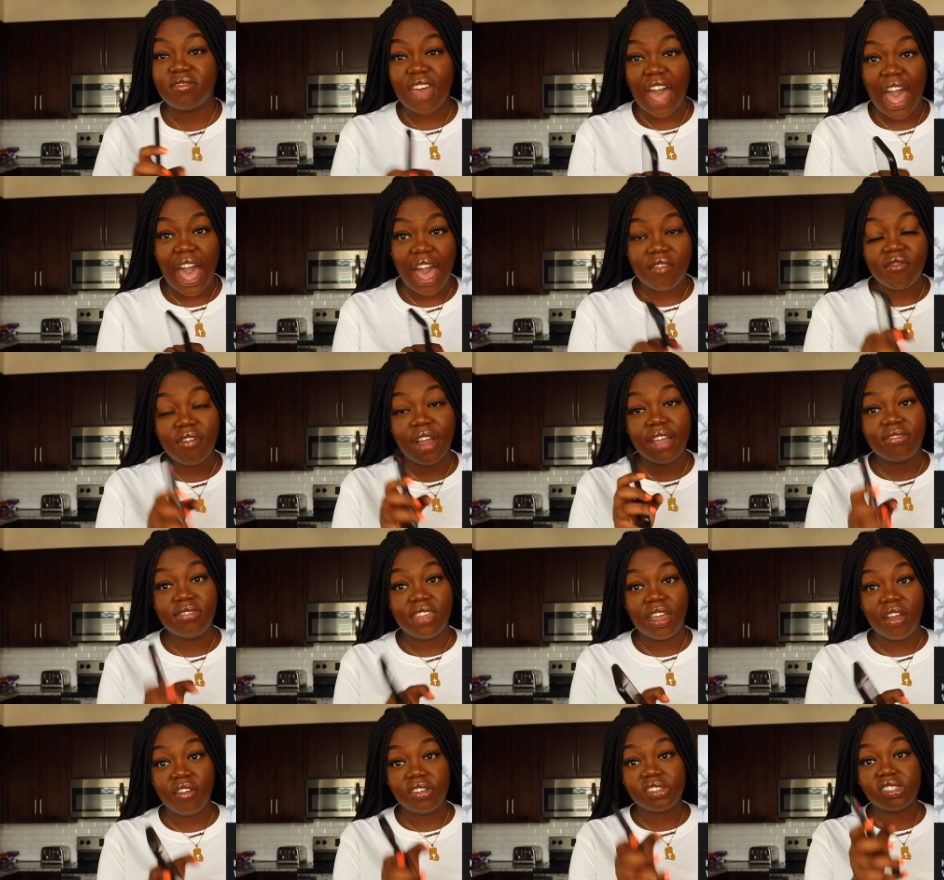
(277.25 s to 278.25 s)
That right
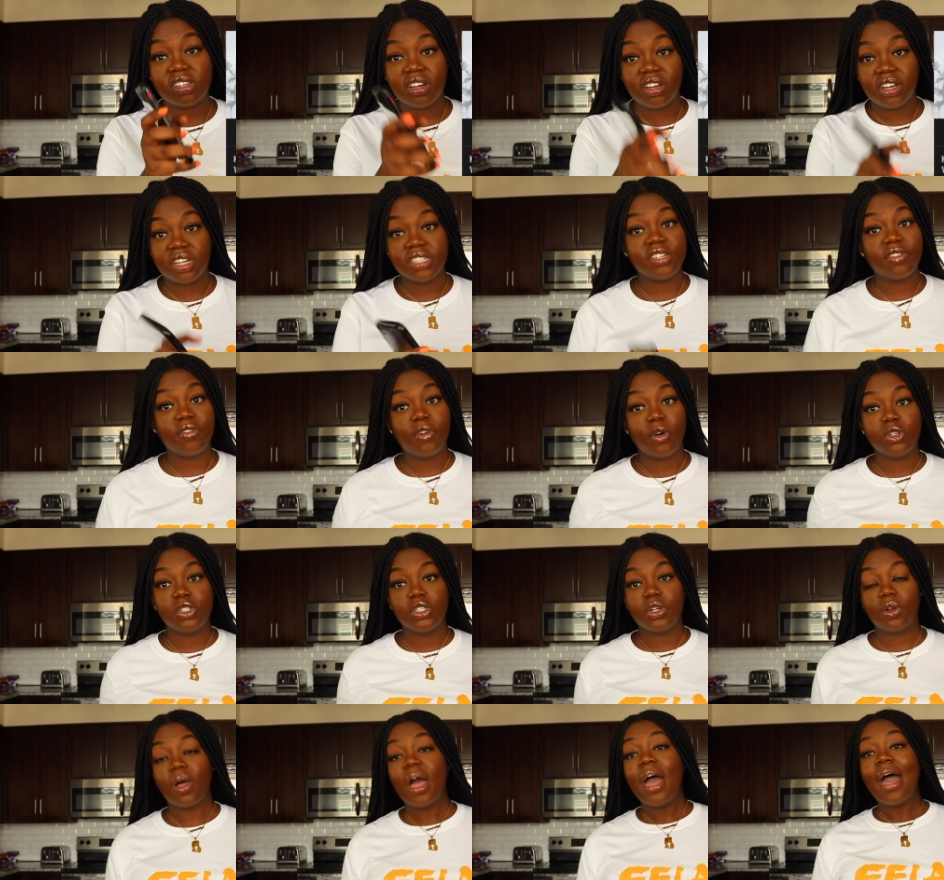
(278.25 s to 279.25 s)
there is a good
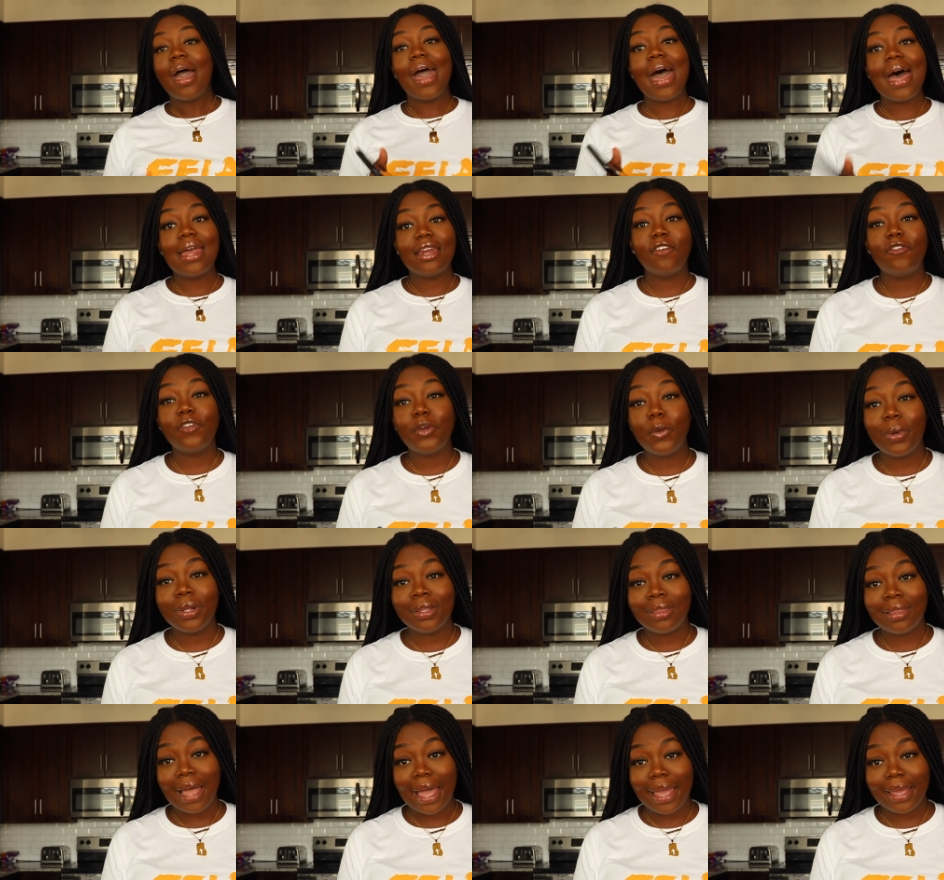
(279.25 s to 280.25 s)
devotional. And if you
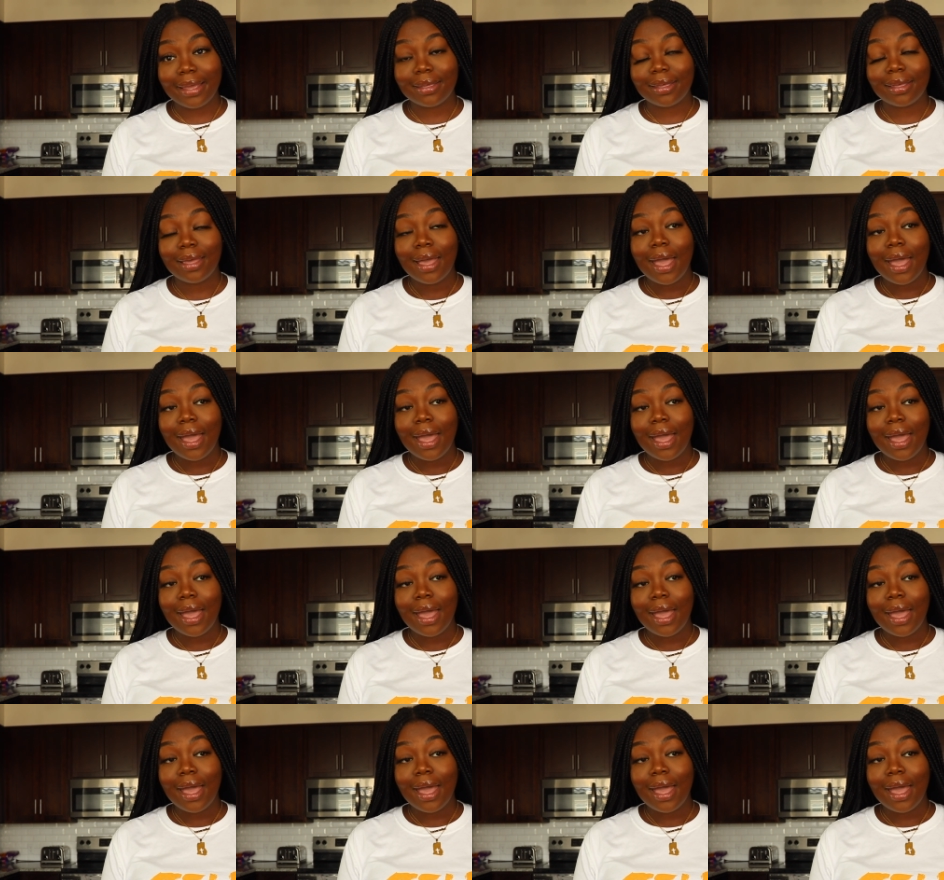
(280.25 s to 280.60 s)
would like